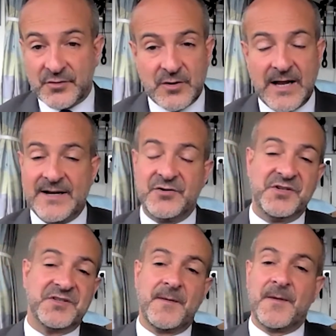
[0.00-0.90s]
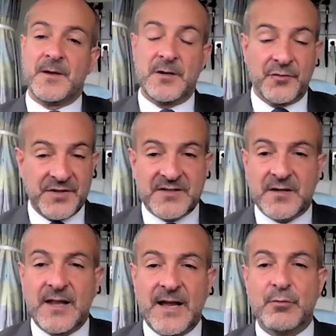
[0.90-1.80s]
strategies, these
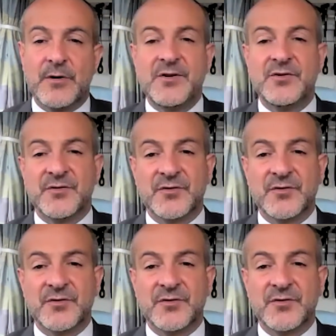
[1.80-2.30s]
collaborations.